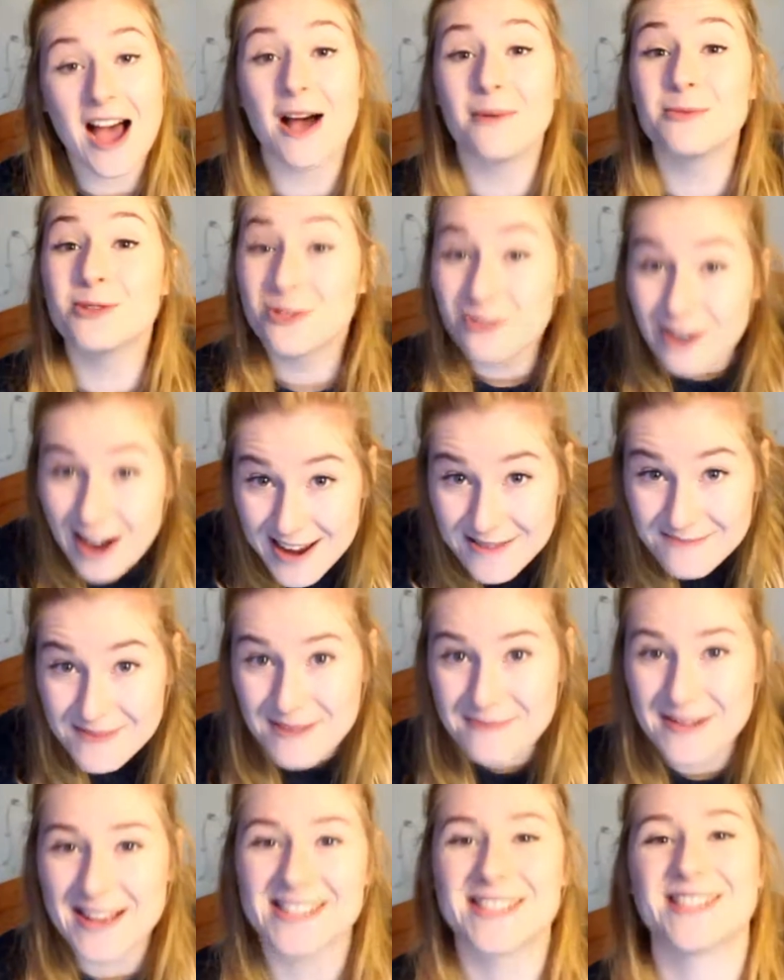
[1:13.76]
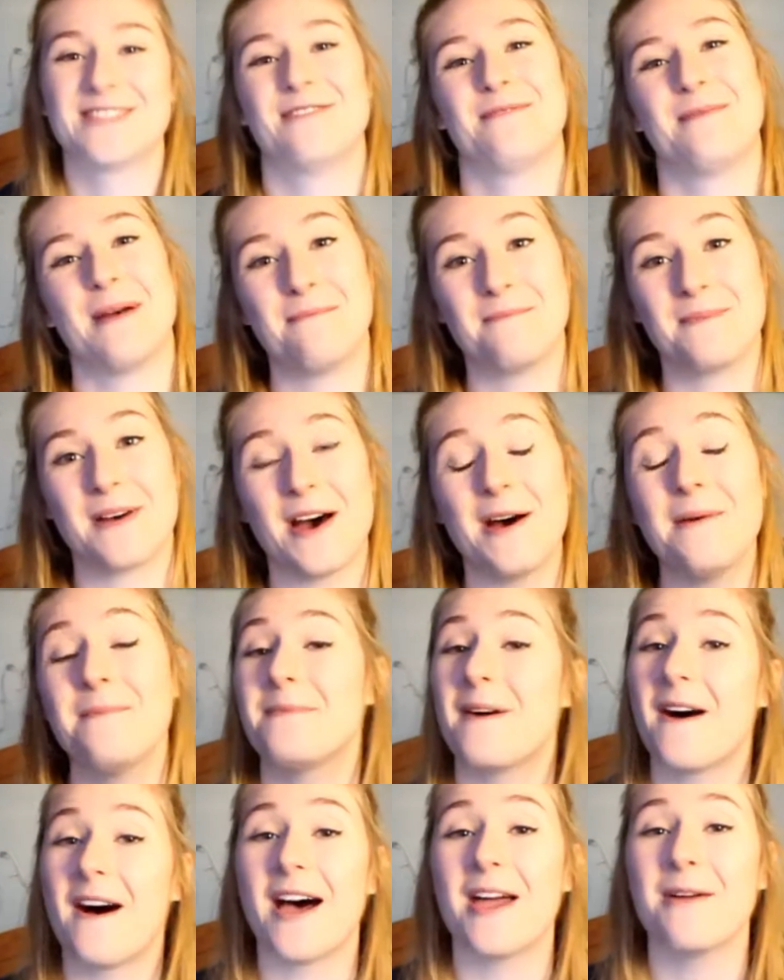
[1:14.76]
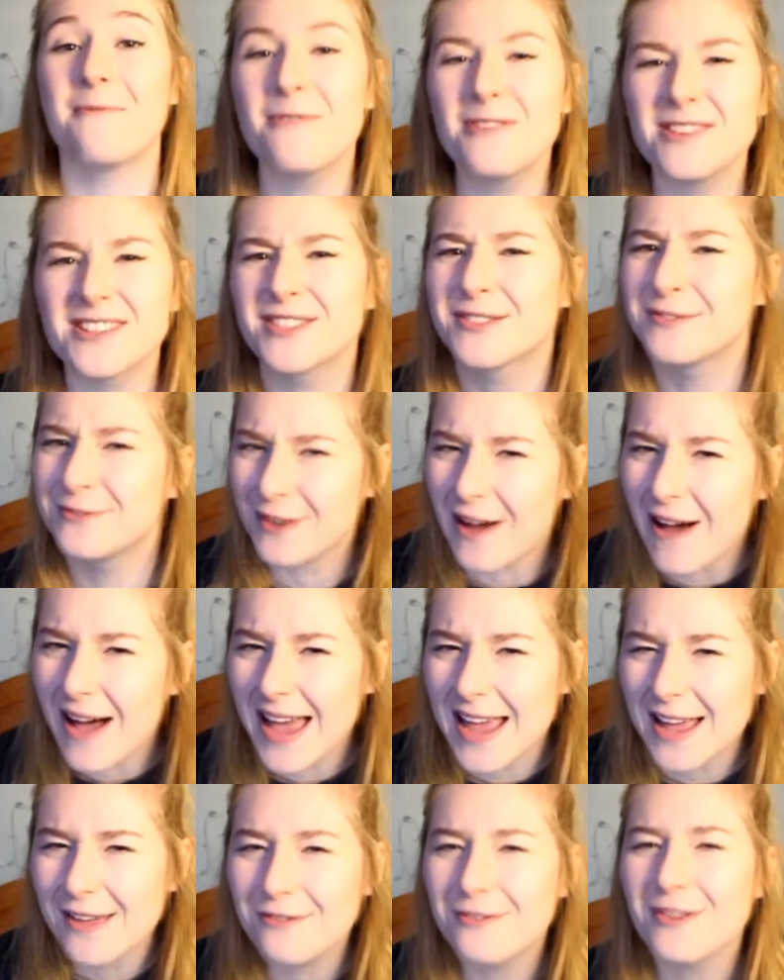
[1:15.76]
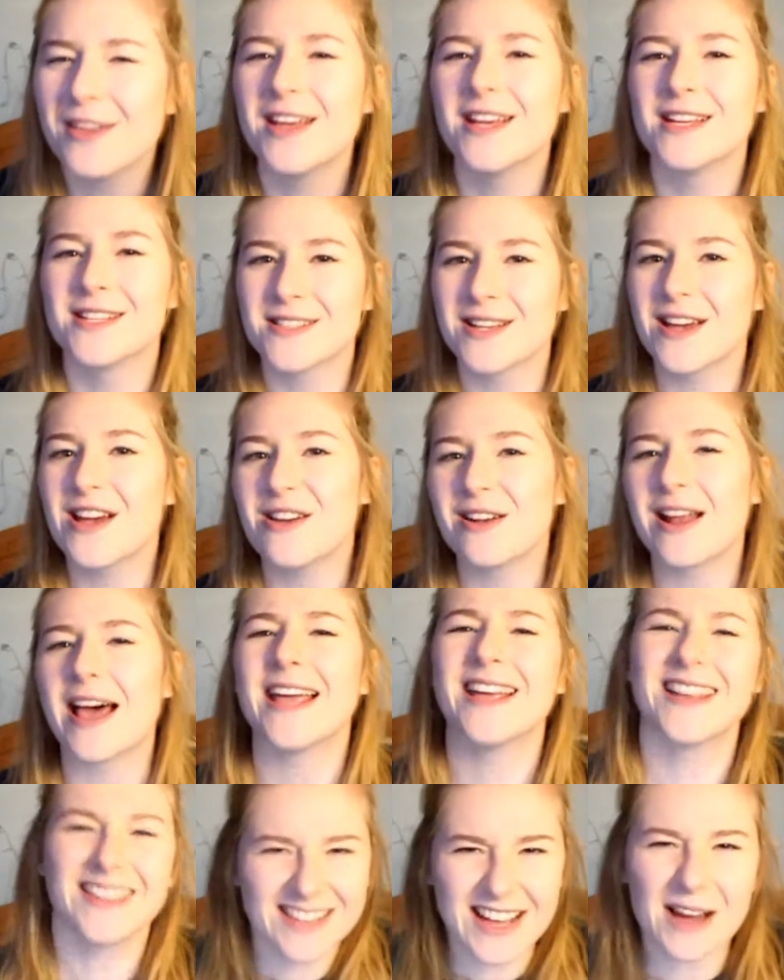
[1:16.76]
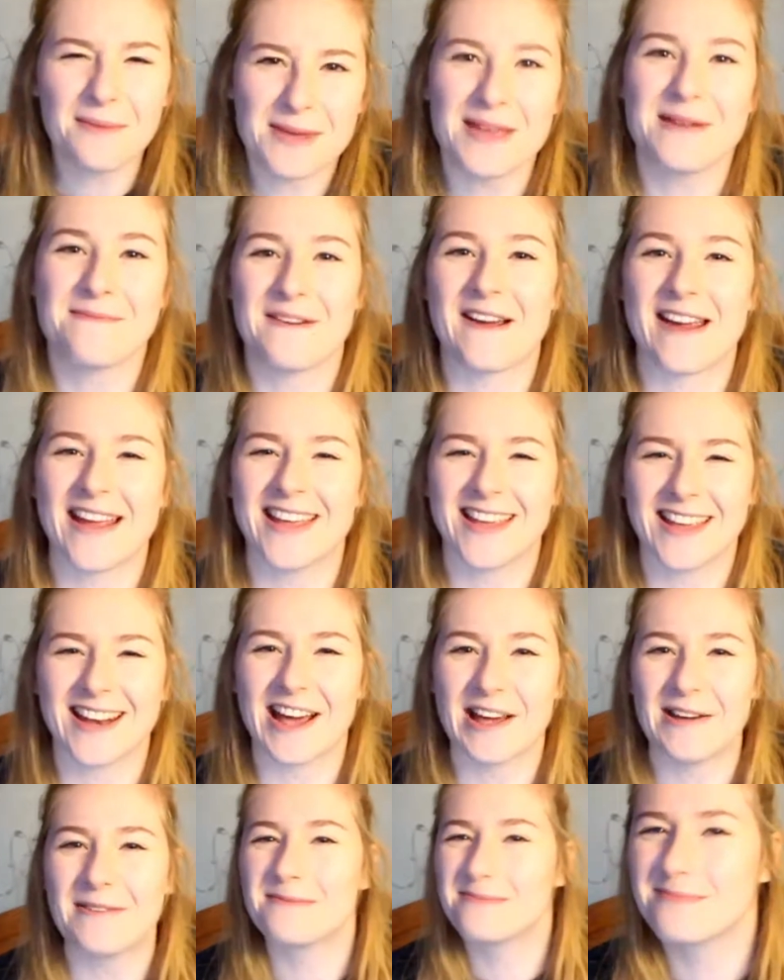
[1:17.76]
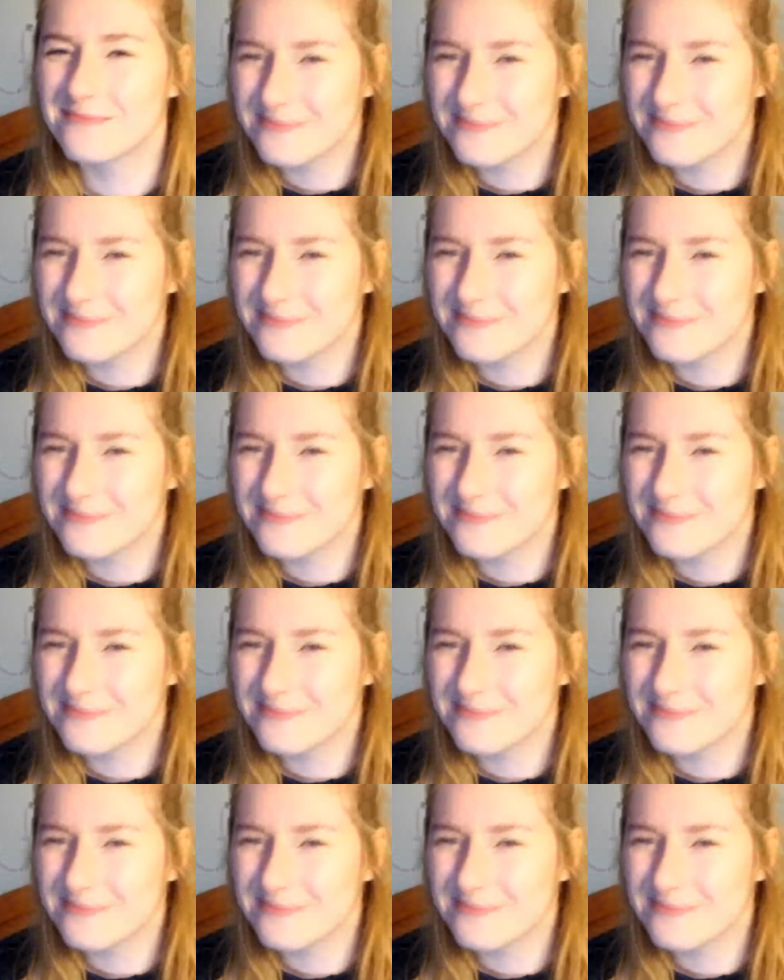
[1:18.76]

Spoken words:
I'm trying my best to remember, but I was 5, so like, cut me a break, you know?